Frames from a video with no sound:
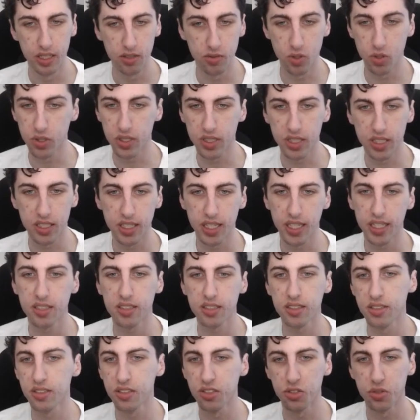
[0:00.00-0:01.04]
rolling the
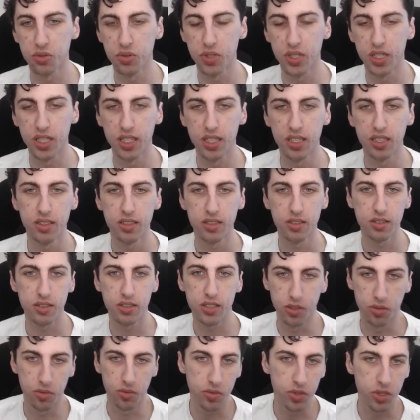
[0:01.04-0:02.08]
dice to,
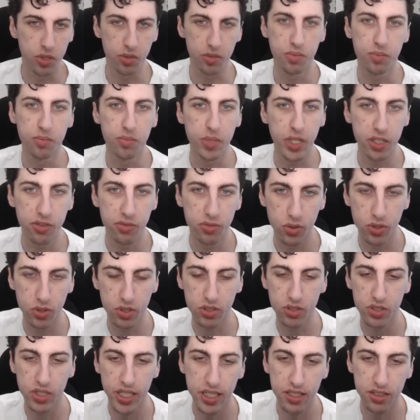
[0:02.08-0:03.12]
the
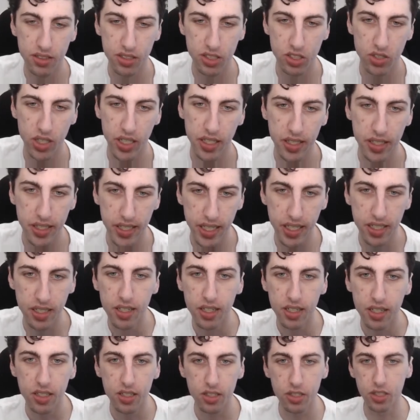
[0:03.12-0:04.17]
metaphorical dice to try to get
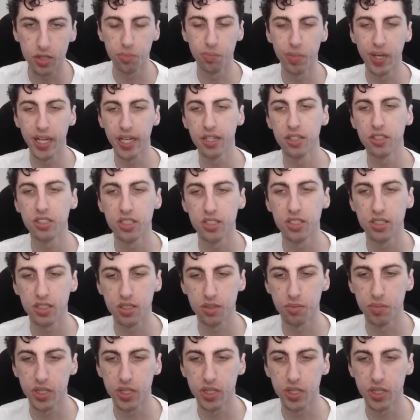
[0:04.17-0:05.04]
good banishes and